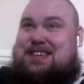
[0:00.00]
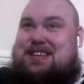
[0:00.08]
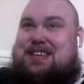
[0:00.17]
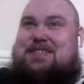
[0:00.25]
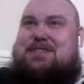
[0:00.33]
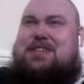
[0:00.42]

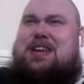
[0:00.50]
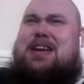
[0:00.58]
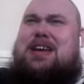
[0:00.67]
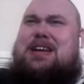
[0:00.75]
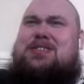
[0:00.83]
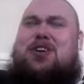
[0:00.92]
gives it,
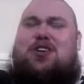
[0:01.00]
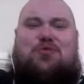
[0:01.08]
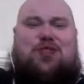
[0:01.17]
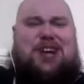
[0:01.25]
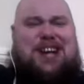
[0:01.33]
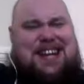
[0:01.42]
it's got
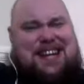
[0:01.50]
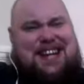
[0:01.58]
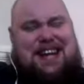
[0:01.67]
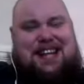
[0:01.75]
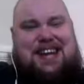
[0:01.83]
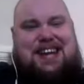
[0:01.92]
really
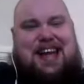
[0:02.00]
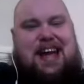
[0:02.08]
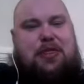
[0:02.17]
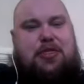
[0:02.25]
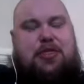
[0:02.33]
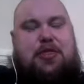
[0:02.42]
nice, that
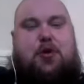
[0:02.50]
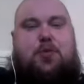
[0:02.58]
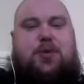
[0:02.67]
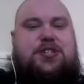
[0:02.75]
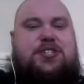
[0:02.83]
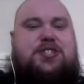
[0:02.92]
9th note,
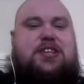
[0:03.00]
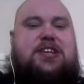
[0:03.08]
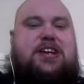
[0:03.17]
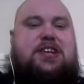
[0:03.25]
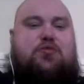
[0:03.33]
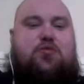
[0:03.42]
which is the
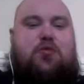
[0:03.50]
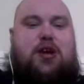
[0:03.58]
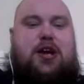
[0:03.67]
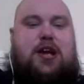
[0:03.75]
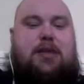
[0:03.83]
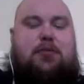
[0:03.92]
D, is
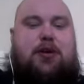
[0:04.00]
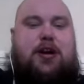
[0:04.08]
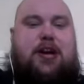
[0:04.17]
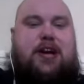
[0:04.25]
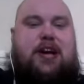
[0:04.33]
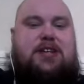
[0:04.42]
really
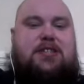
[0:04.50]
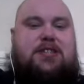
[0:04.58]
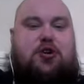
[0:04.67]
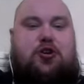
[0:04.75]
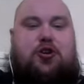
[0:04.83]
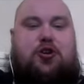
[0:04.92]
pretty against the
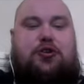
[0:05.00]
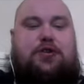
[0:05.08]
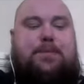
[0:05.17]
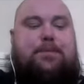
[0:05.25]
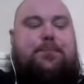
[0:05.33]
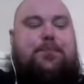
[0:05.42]
chord.
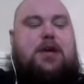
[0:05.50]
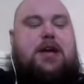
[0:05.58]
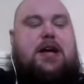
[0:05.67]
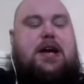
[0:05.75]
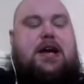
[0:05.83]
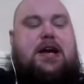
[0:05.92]

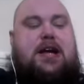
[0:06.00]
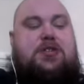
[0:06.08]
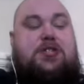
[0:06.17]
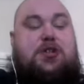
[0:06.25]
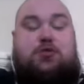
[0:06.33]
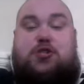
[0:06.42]
And
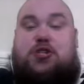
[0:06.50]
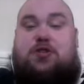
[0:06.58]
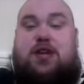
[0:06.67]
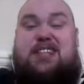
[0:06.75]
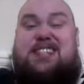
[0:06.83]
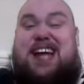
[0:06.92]
so to do
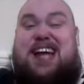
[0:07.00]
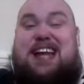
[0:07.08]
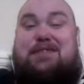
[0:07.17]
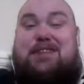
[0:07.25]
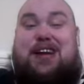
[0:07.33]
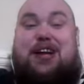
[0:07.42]
that, it's
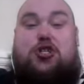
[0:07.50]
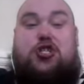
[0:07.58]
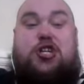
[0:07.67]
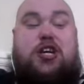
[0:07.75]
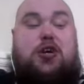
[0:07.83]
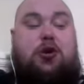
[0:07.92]
kind of like a
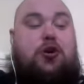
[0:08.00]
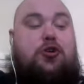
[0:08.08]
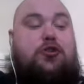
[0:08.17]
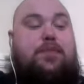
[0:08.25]
G chord.